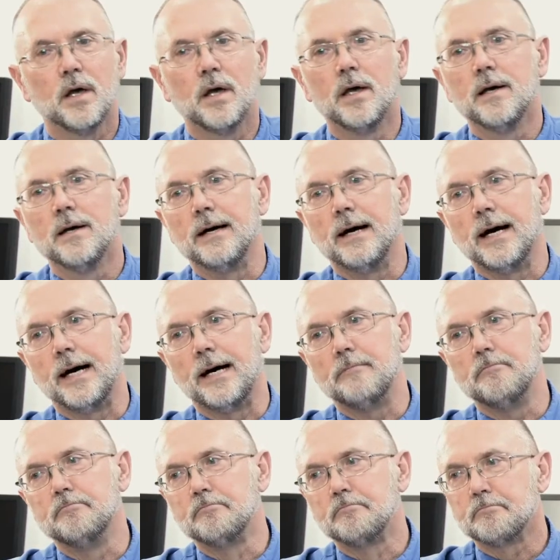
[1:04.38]

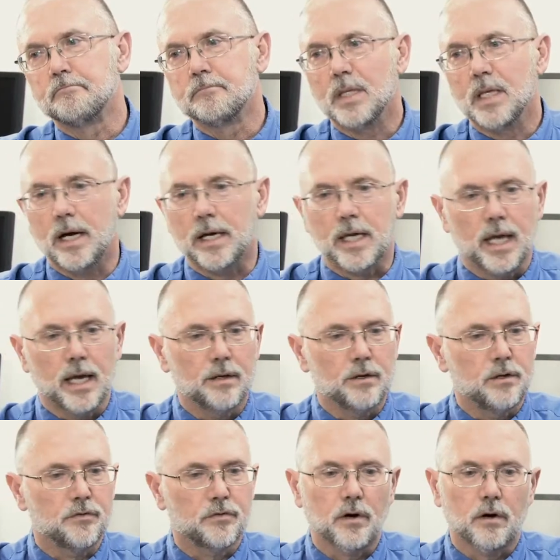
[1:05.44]
Mm-hmm. Again,
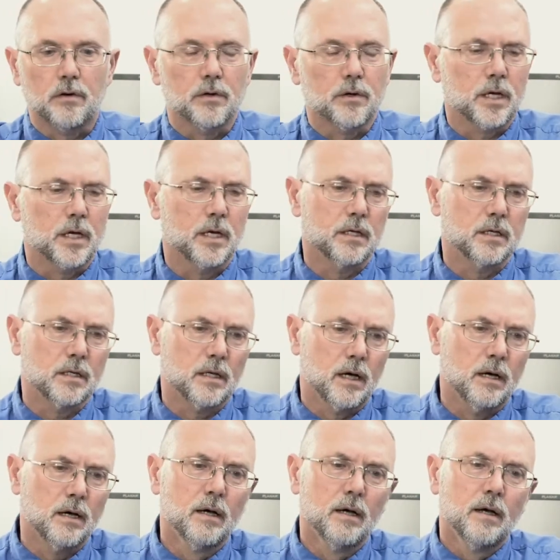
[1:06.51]
you start looking
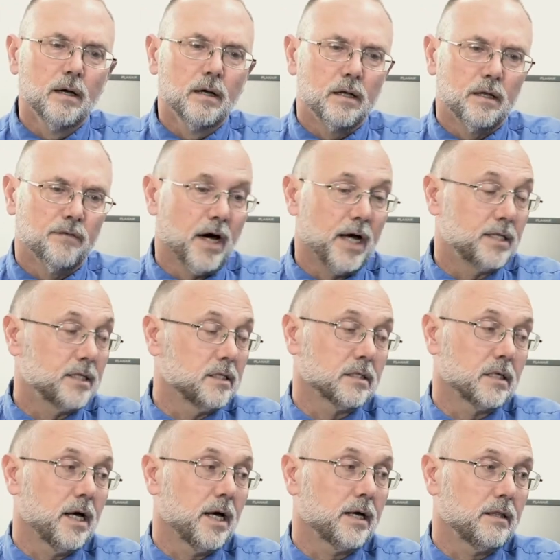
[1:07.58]
at devices
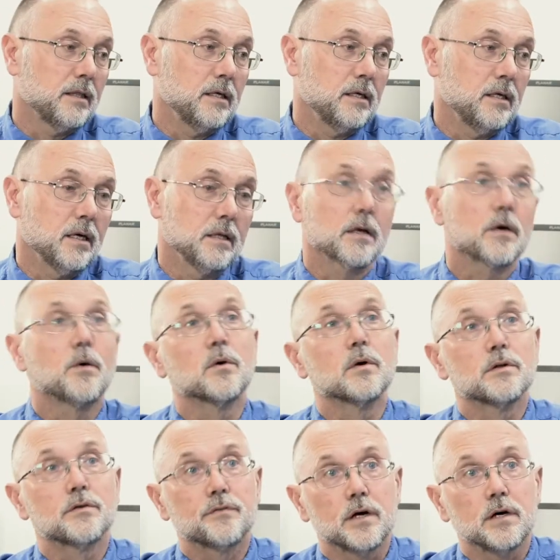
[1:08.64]
like the
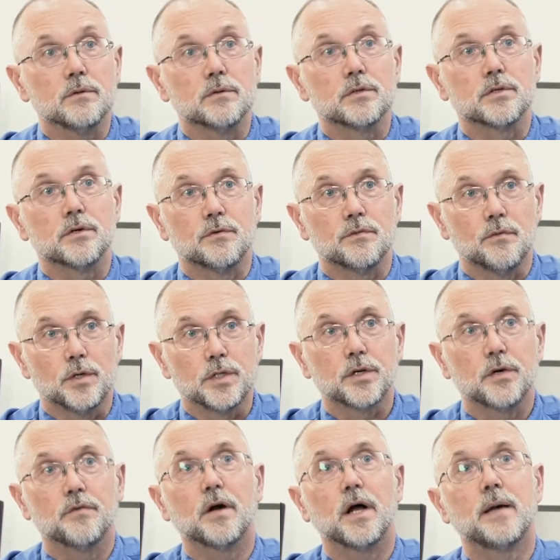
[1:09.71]
cordless phones, so voice
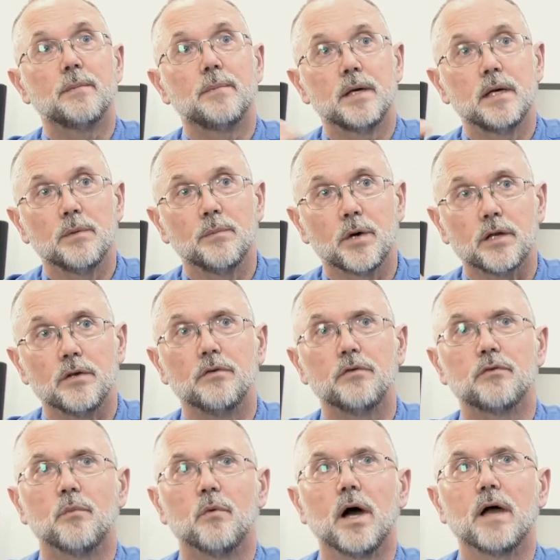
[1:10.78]
over IP, and we can do
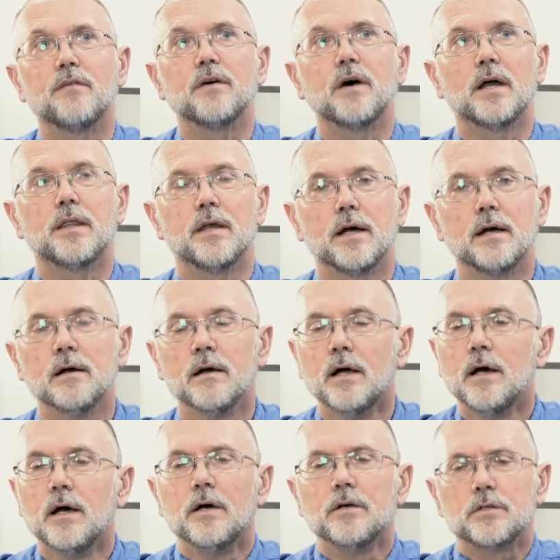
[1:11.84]
some Wi-Fi there.
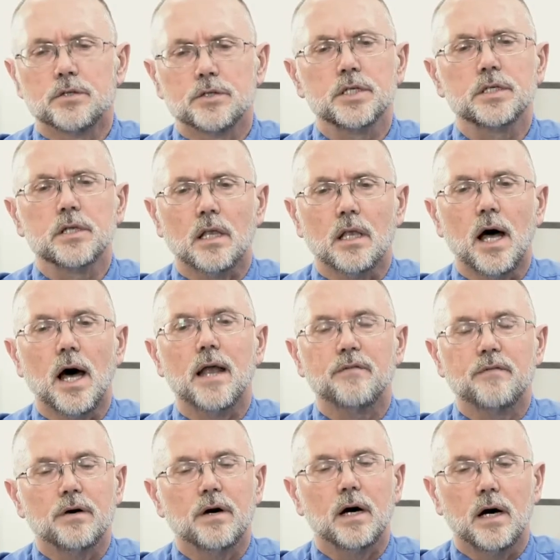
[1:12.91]
So there's just a lot
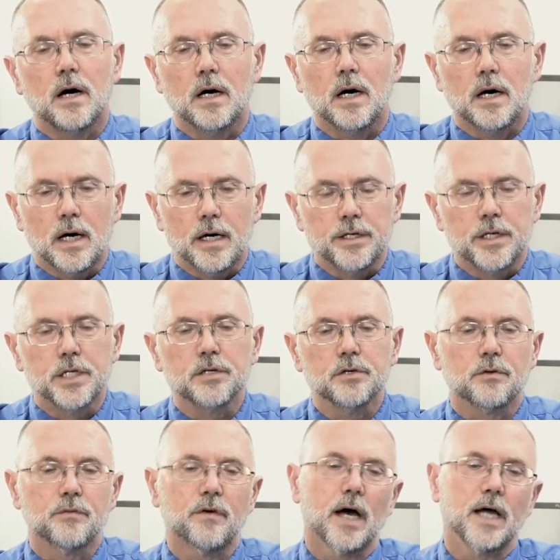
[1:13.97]
of
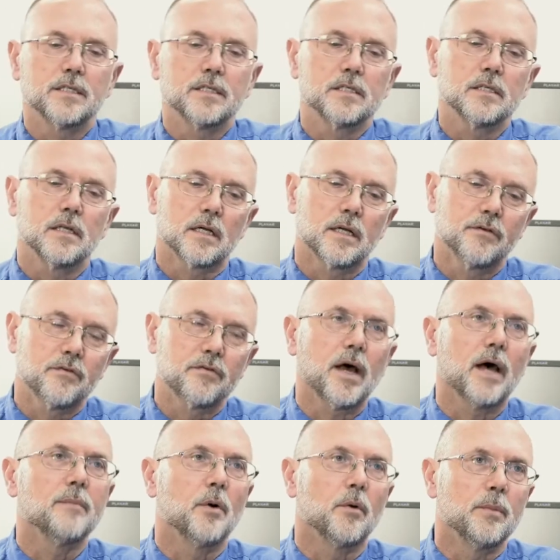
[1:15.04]
additional devices, and it gives us
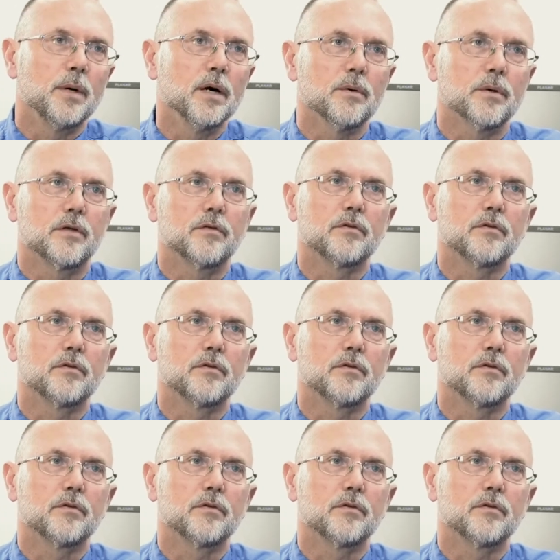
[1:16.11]
that mobility.